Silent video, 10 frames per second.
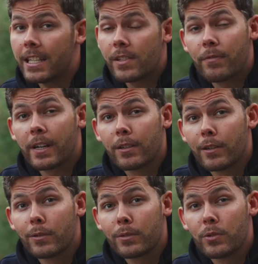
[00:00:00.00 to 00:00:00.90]
as a final
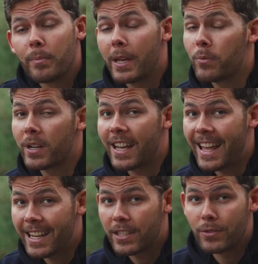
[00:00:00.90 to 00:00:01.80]
note, you may want to
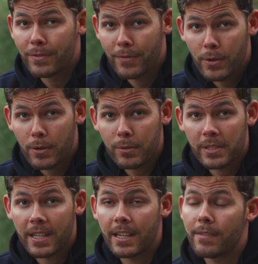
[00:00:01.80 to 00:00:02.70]
edit your
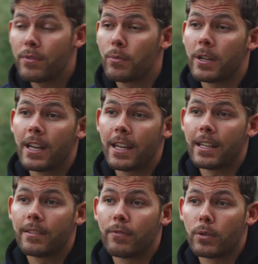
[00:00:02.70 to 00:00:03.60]
photos, and if you want to
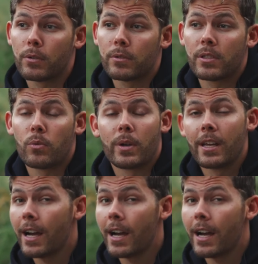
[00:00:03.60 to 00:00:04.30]
edit photos the way